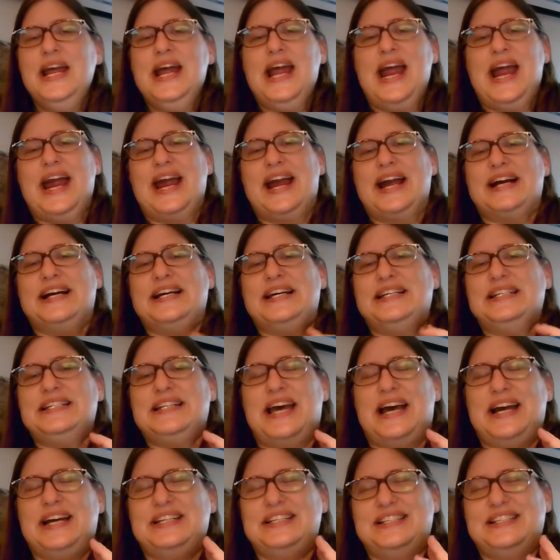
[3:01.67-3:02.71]
and
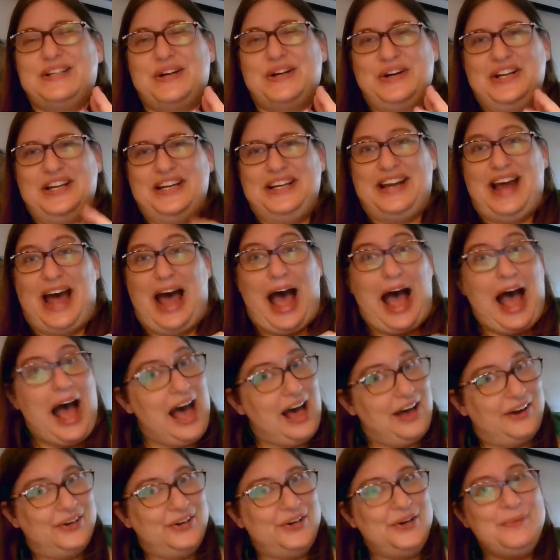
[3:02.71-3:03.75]
I started
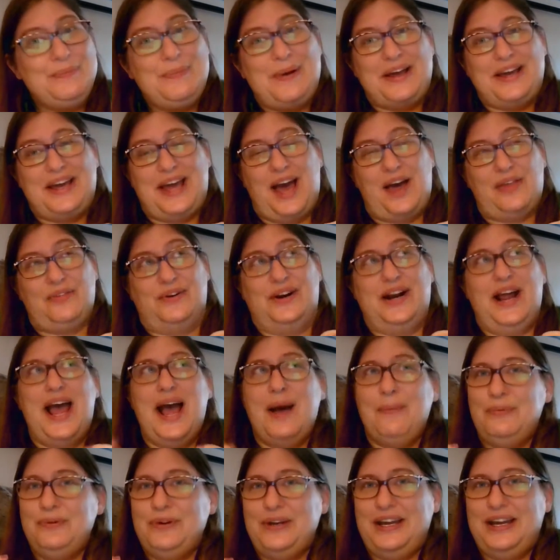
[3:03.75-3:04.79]
Otter by Katherine
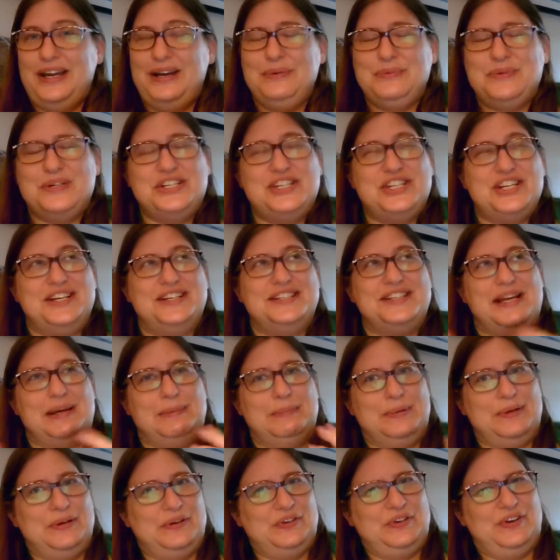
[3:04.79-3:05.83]
Applegate, which is a
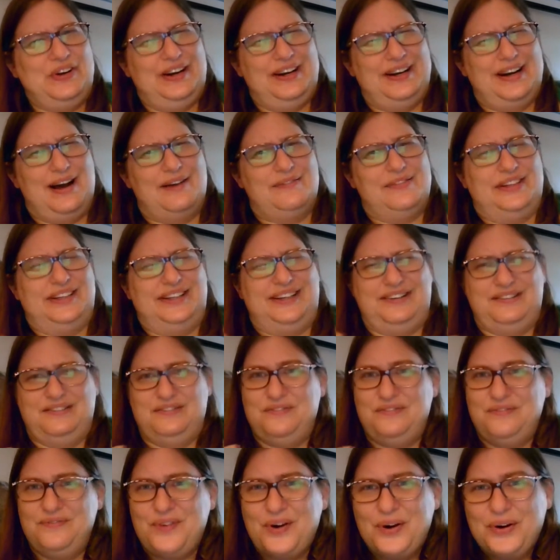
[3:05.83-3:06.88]
middle grade novel in
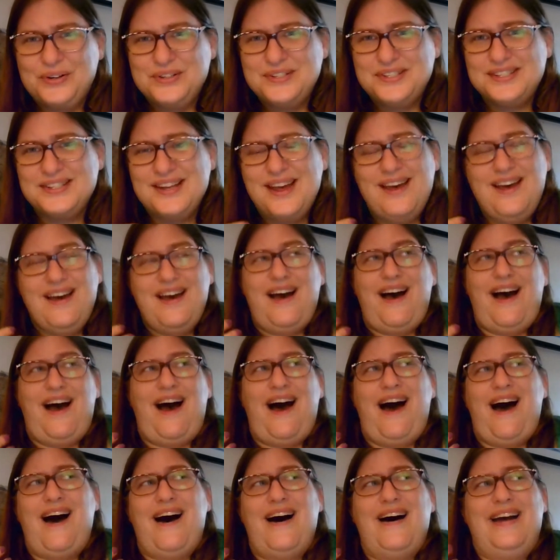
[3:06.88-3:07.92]
verse.
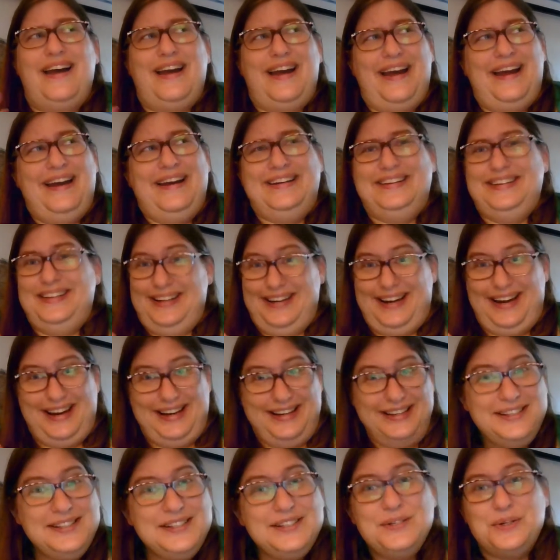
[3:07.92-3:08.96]

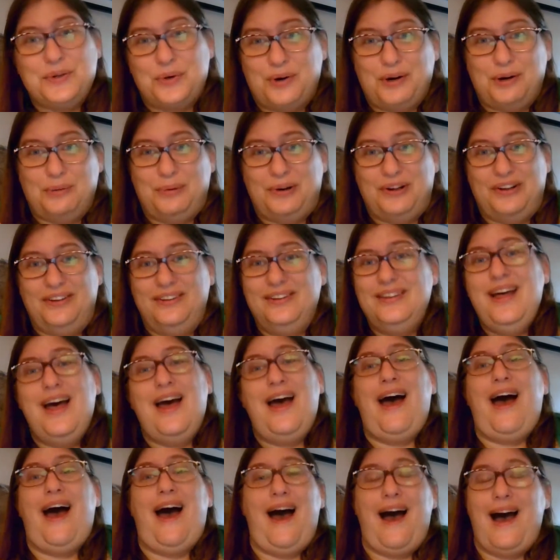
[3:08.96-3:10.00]
It's adorable.
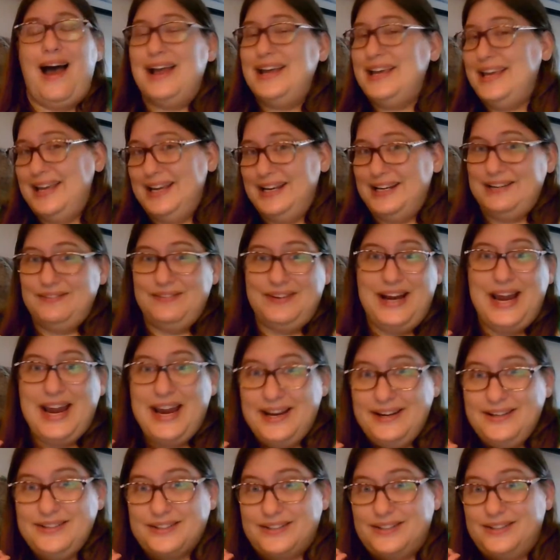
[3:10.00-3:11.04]
I can't even
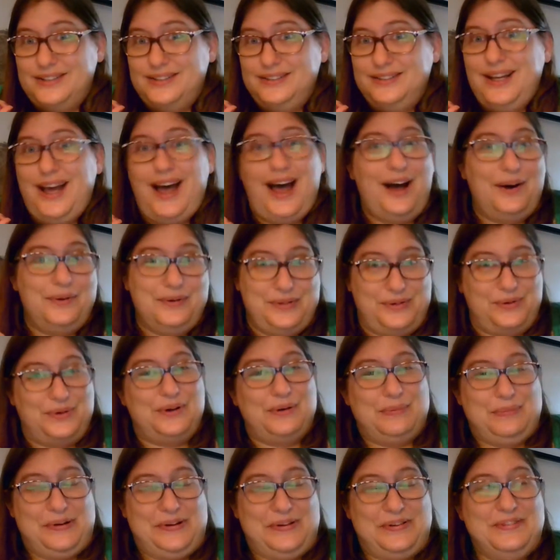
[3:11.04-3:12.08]
handle how
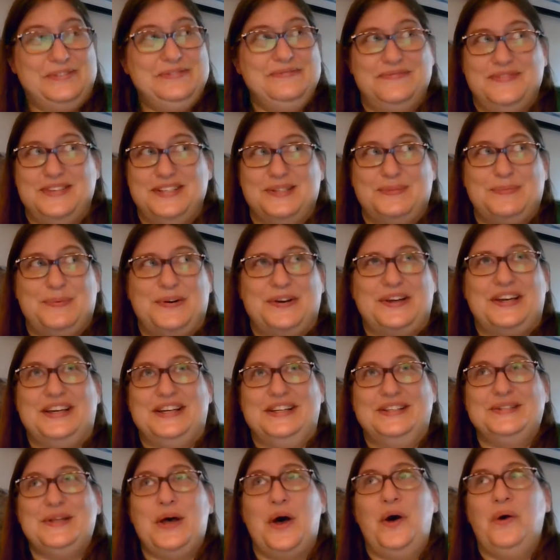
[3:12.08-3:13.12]
adorable this book
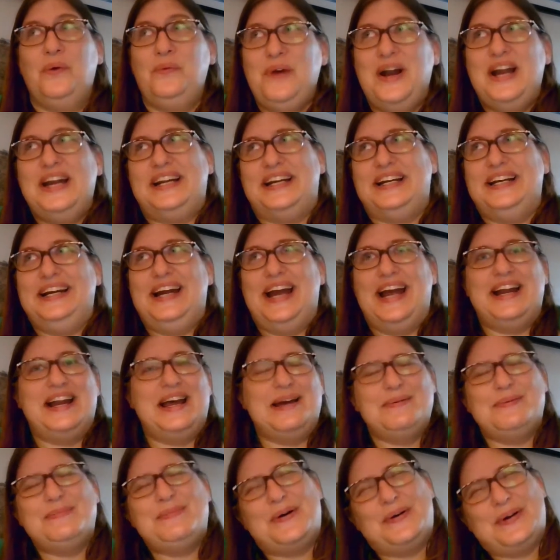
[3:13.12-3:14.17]
is already, and
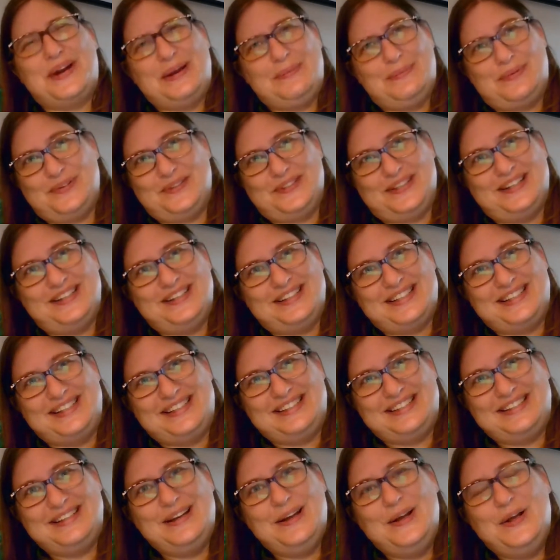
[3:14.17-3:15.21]
I'm about 8%
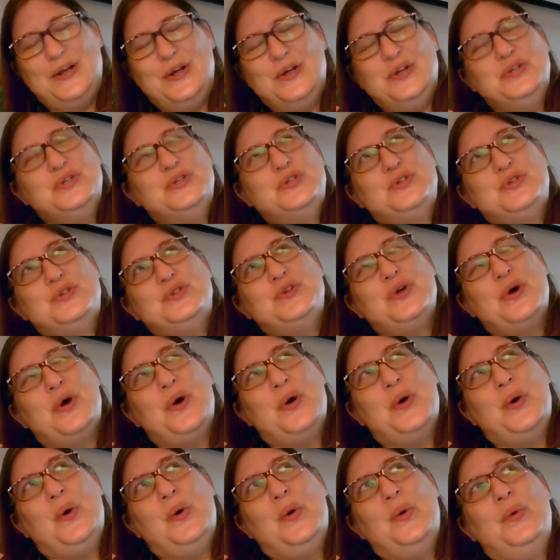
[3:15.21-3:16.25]
in.
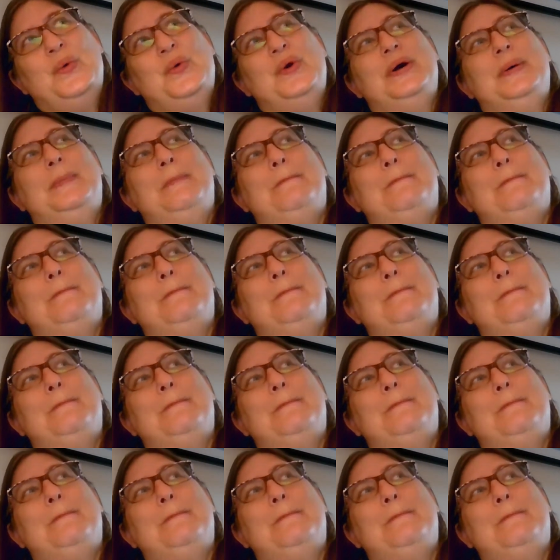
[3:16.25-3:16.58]
So,